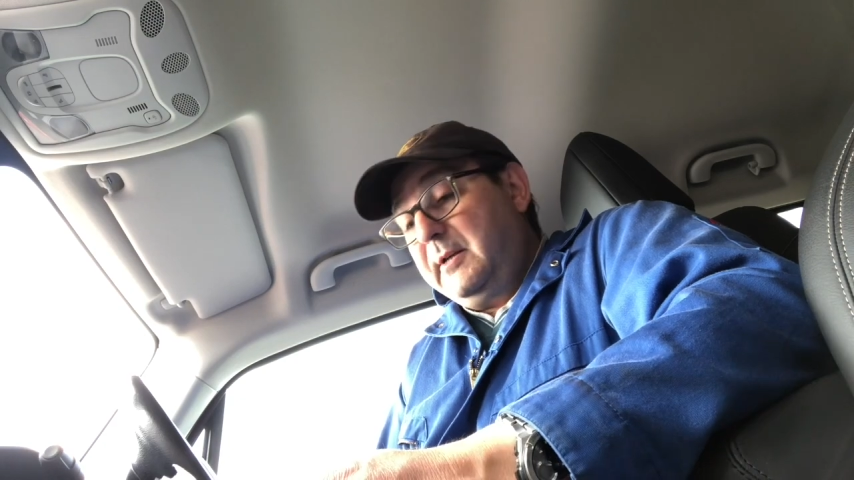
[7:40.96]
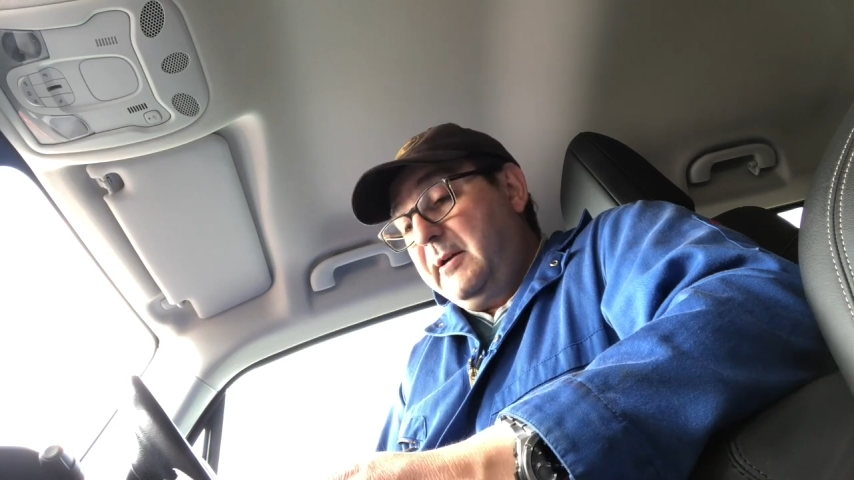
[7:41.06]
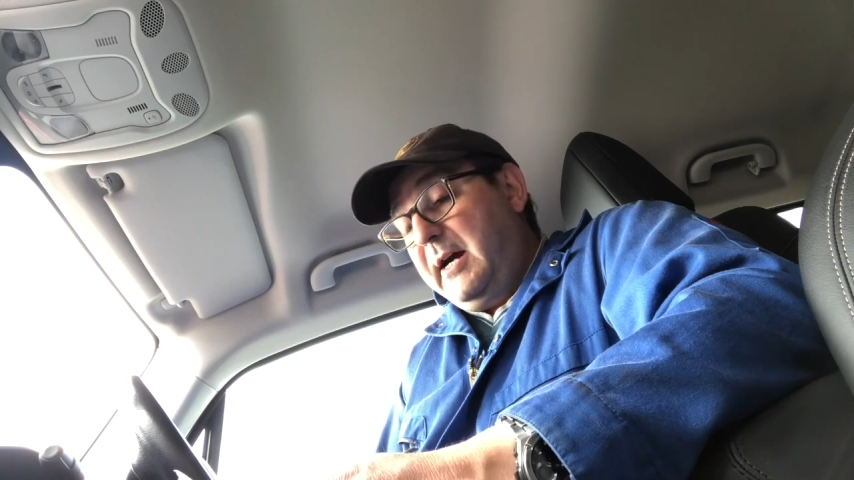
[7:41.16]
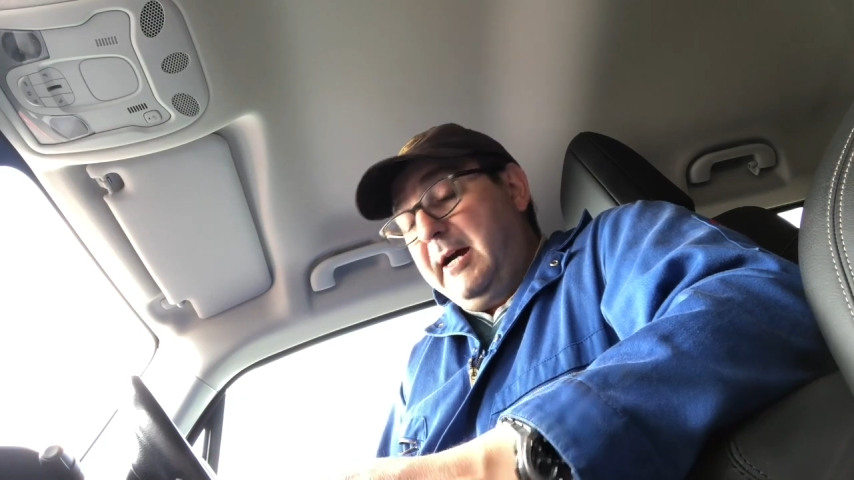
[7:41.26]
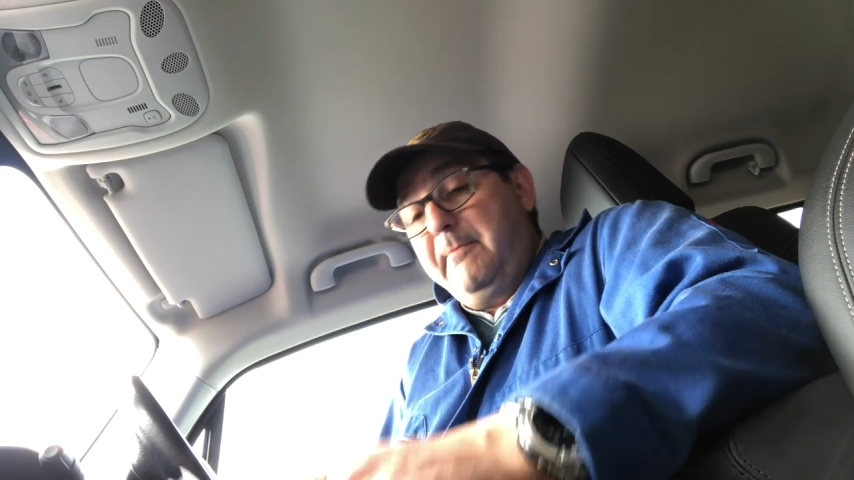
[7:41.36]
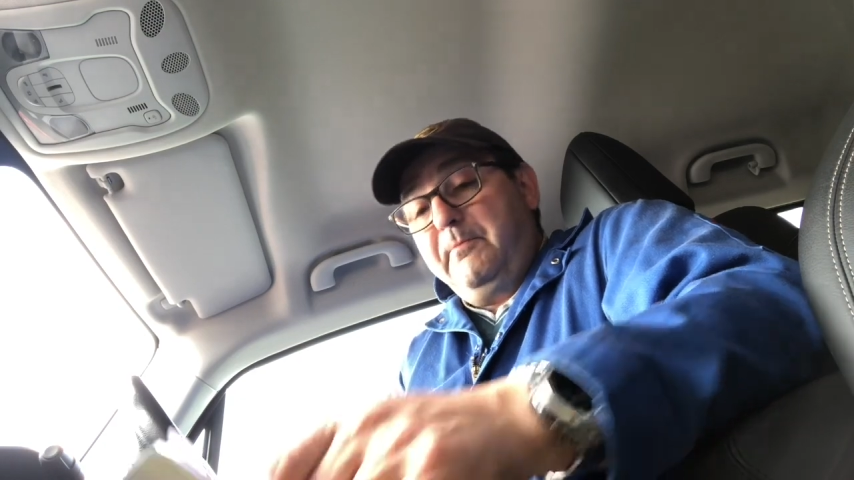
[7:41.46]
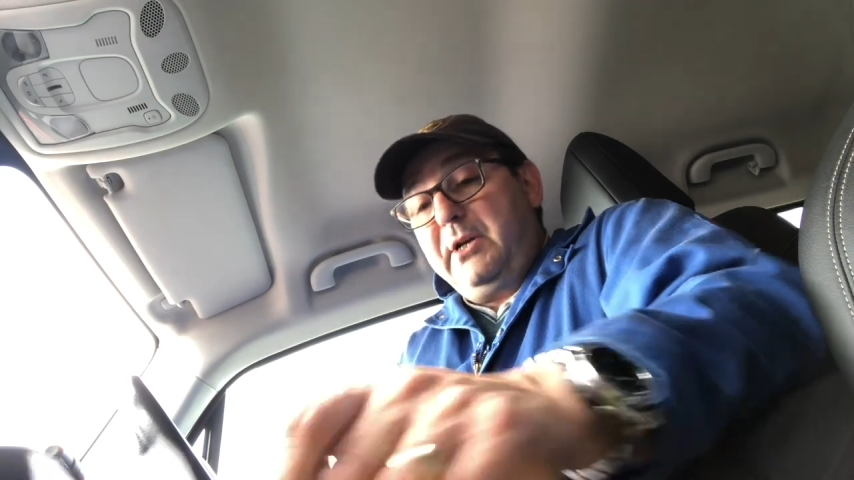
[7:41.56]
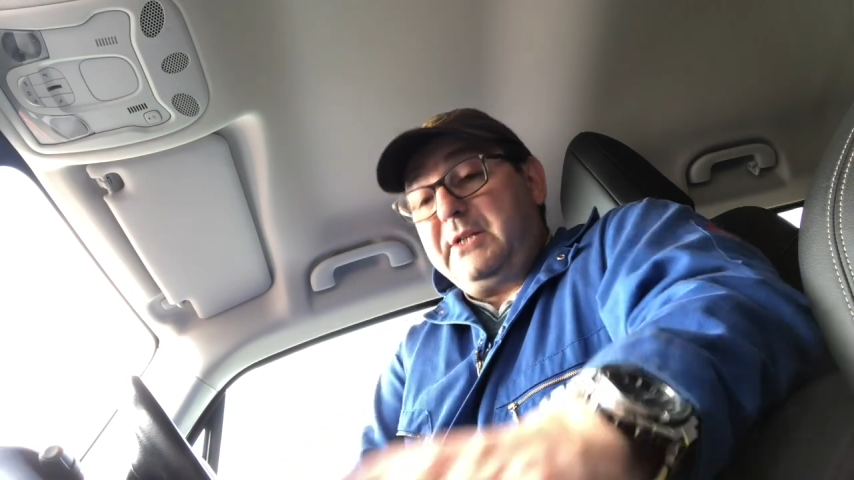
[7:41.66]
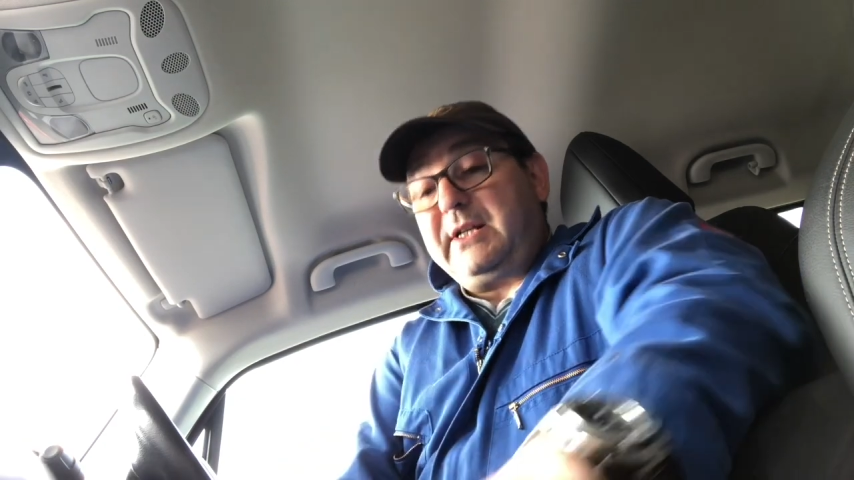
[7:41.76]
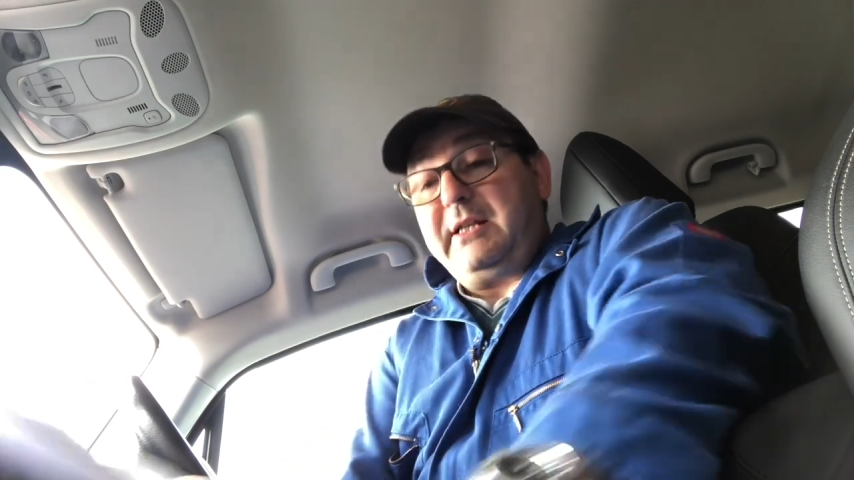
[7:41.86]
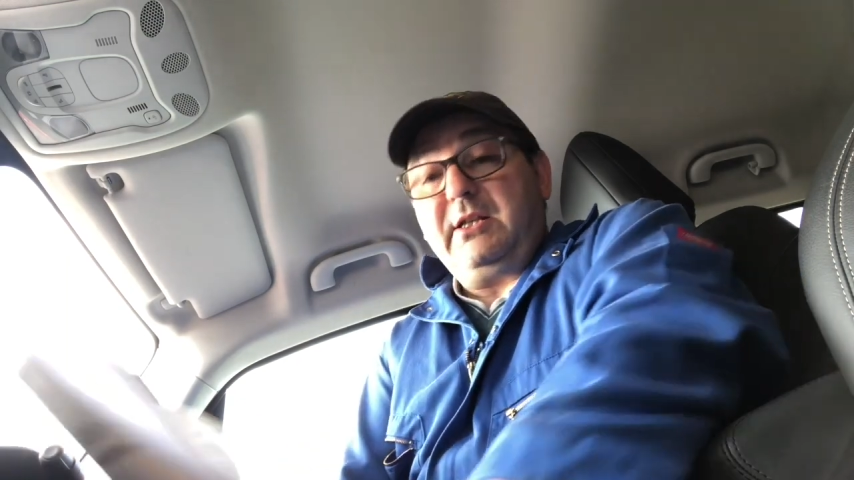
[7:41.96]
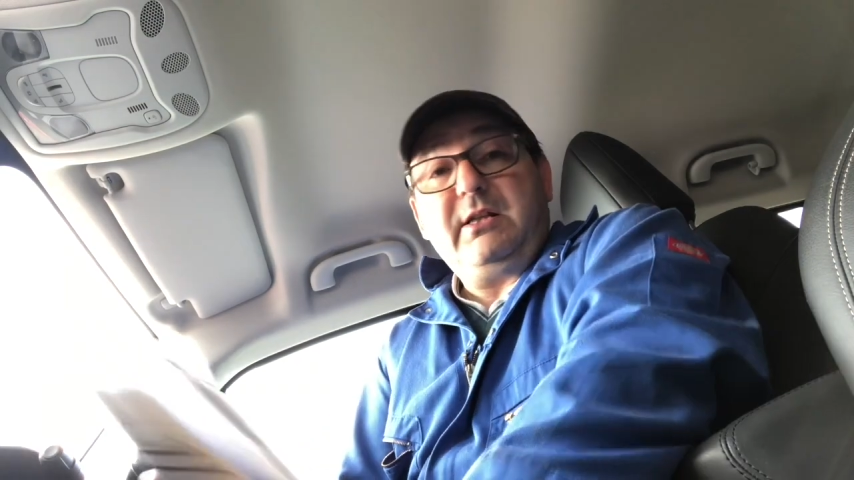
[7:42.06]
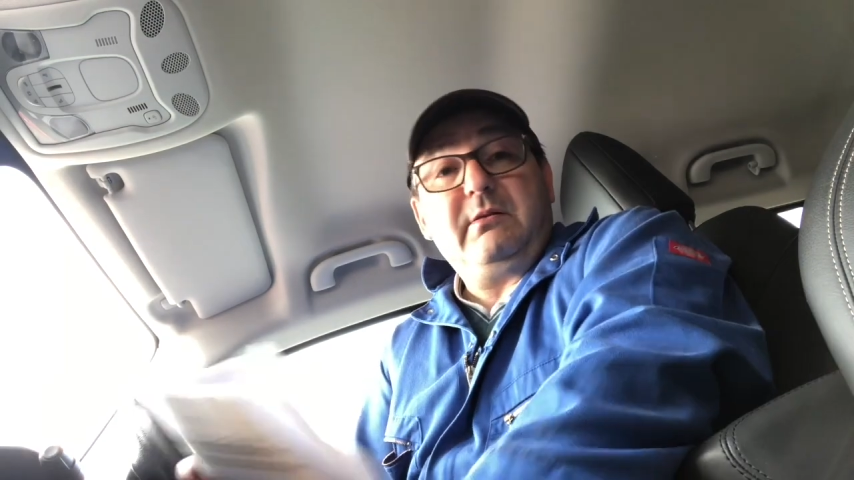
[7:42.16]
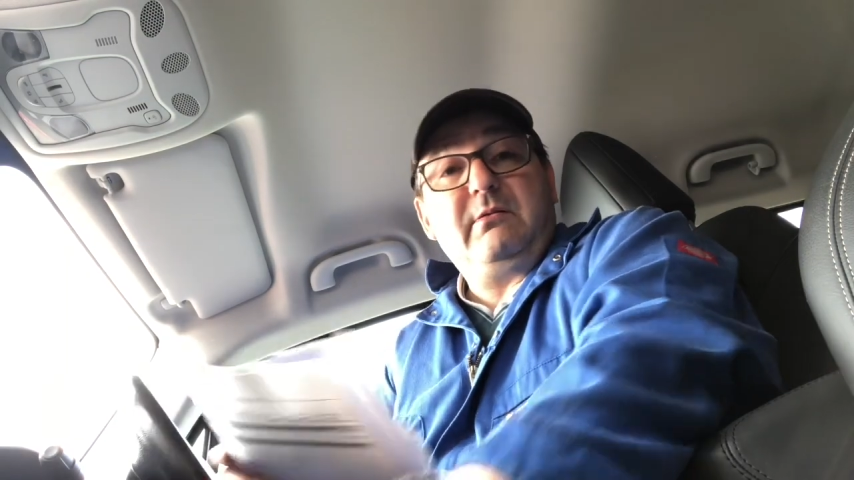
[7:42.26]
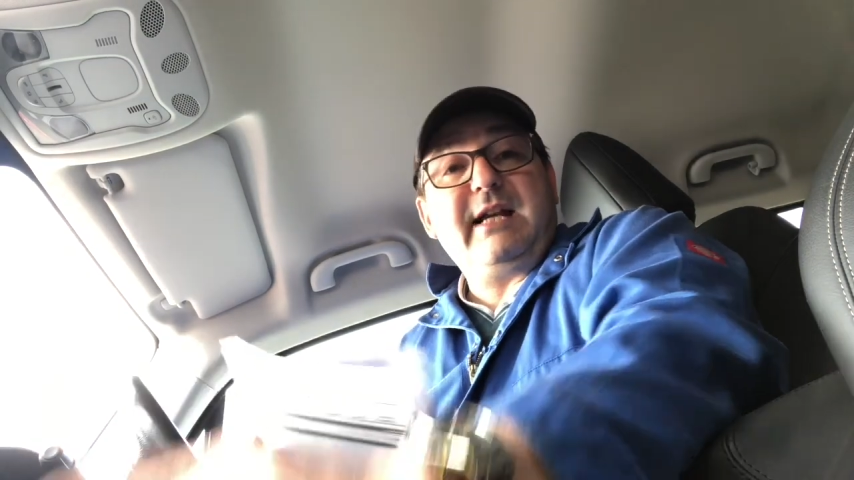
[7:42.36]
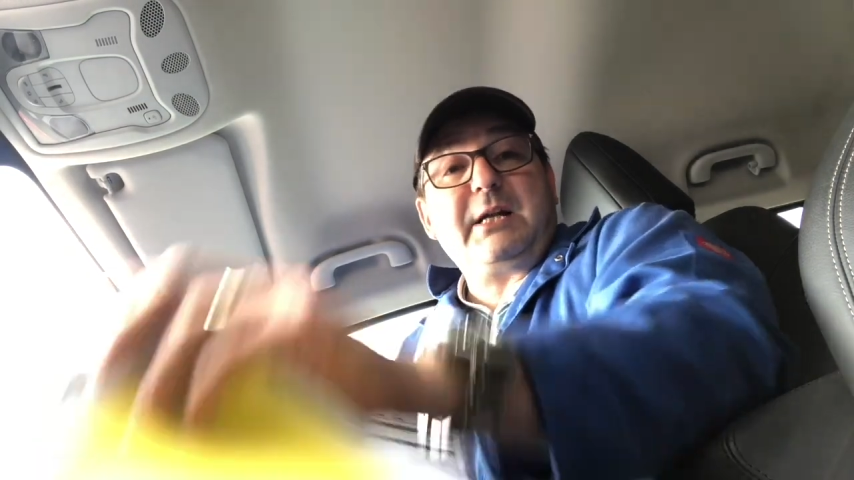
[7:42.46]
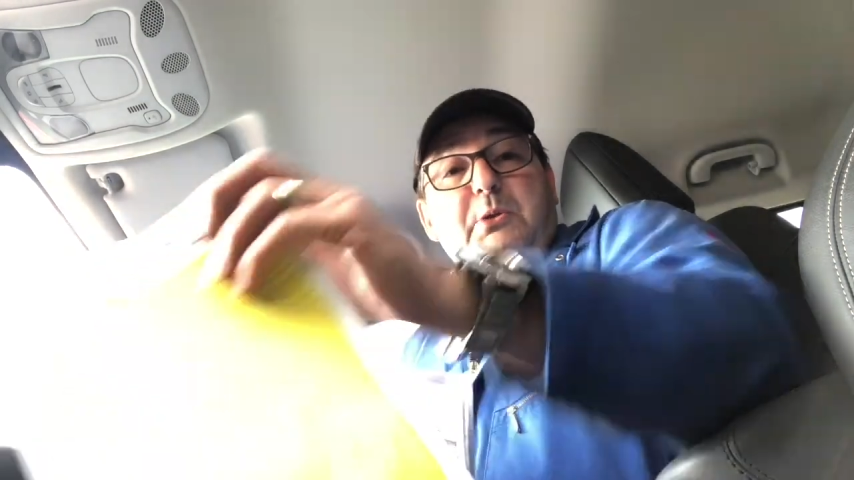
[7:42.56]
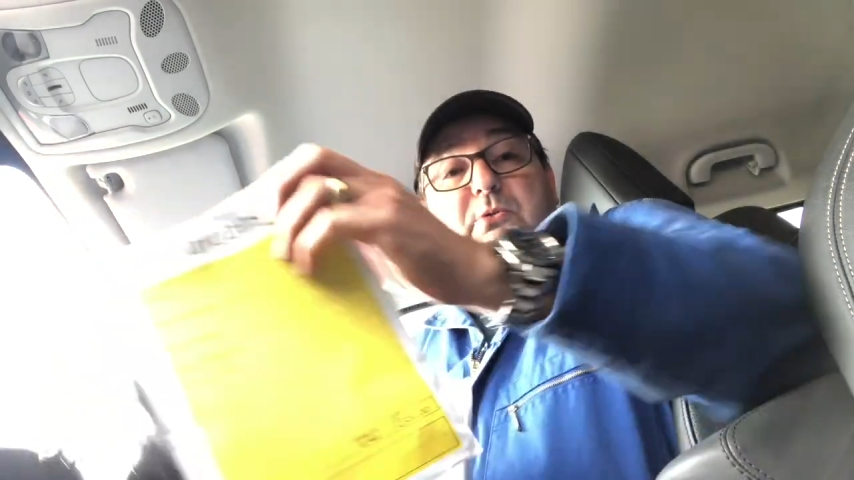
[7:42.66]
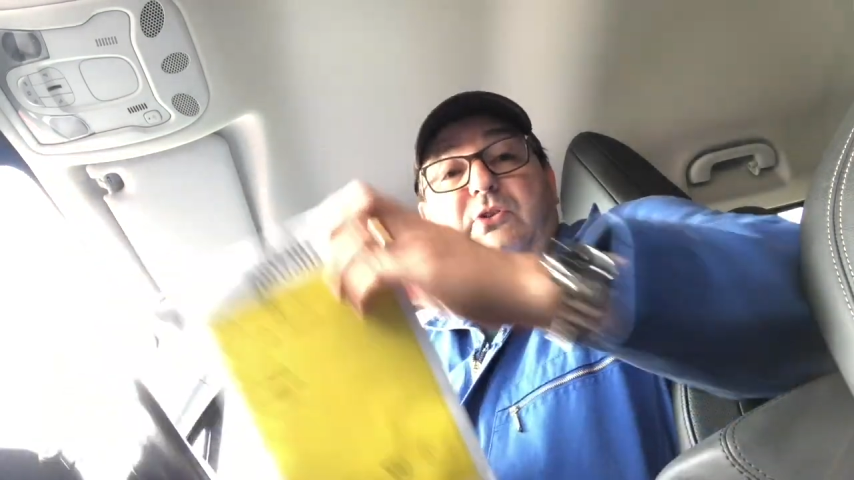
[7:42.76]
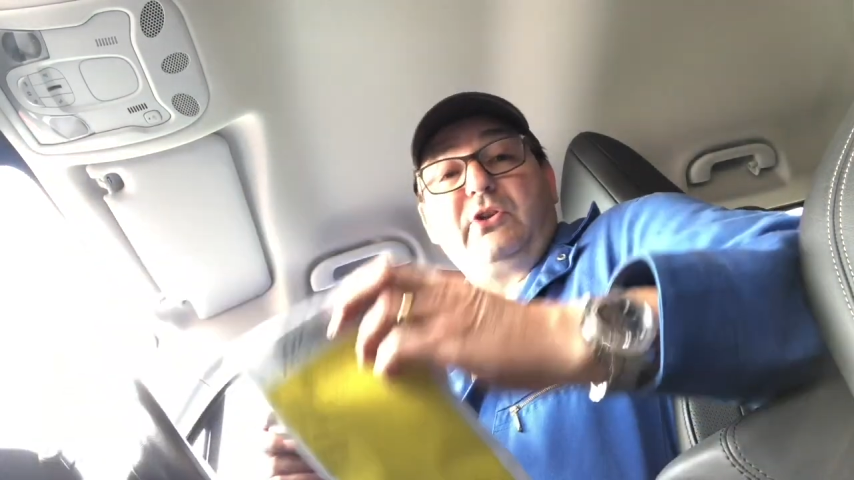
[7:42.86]
But as I say, the
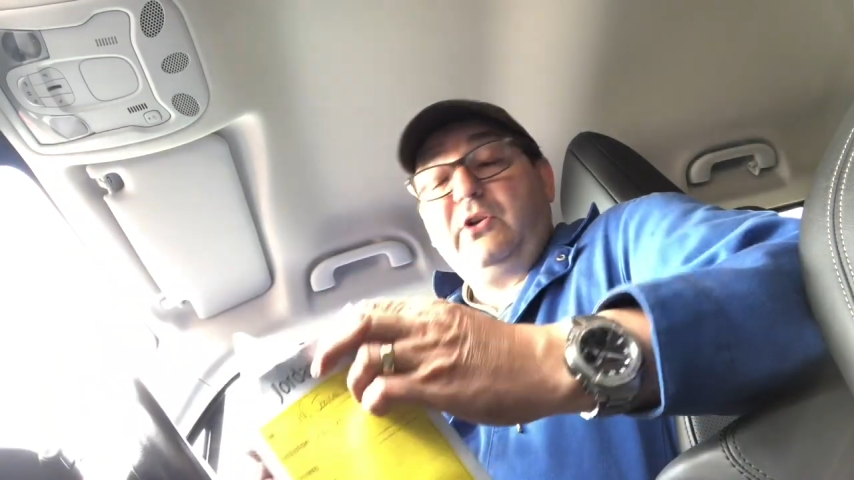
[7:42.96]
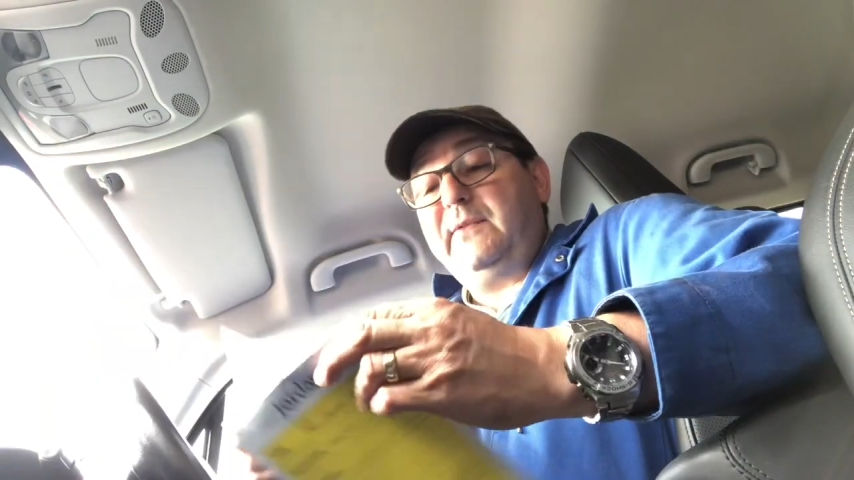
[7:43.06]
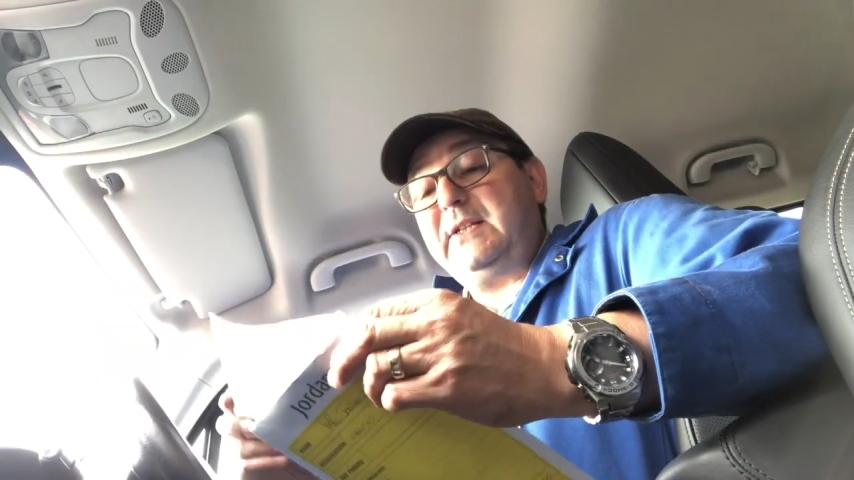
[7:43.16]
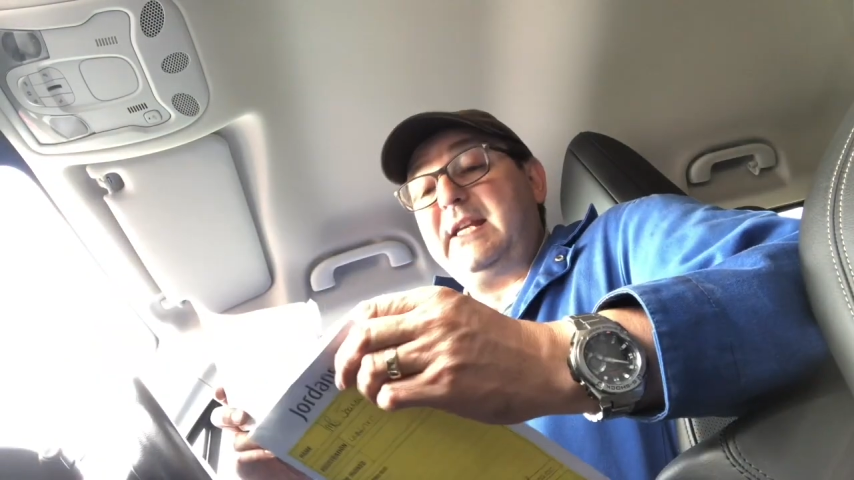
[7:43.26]
actual service,